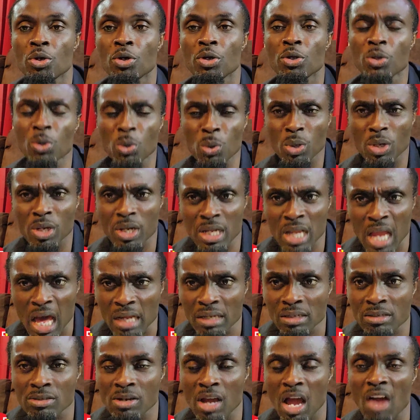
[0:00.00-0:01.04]
You
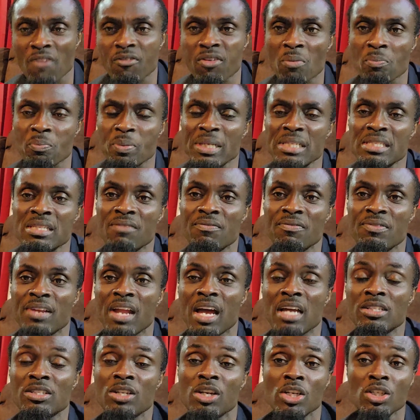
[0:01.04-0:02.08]
lacken of a piece of
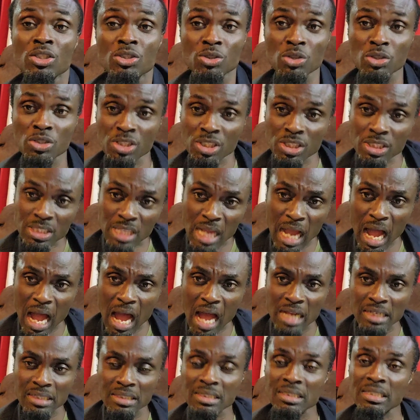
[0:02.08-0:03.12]
land to
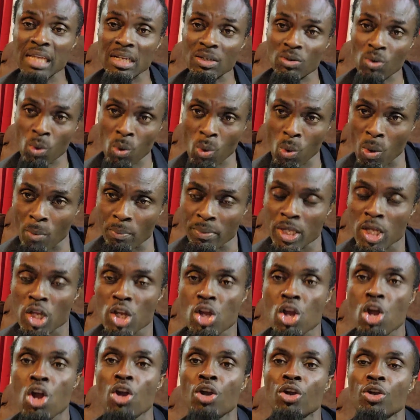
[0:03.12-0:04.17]
start that home
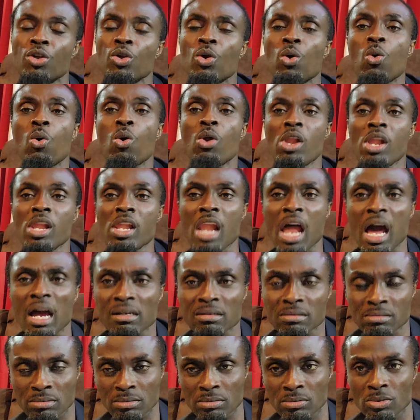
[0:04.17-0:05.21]
you
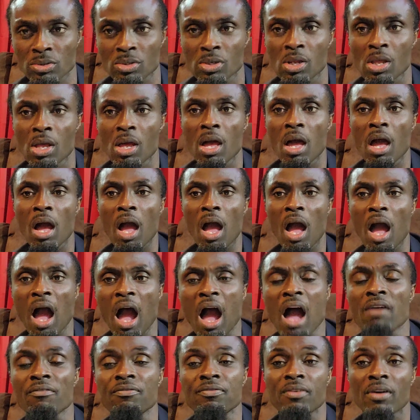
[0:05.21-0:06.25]
lacking
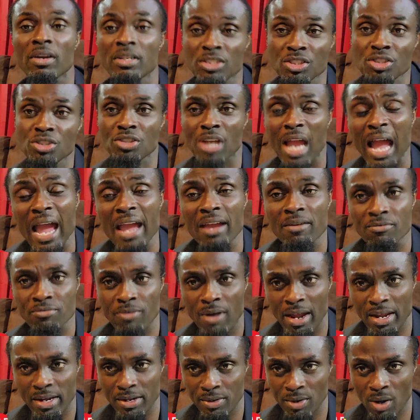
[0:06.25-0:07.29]
of drive
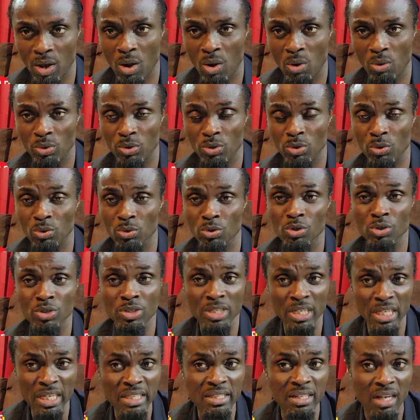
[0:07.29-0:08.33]
right now. You, you
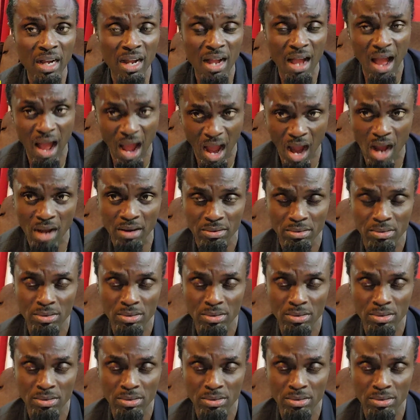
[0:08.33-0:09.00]
need a car.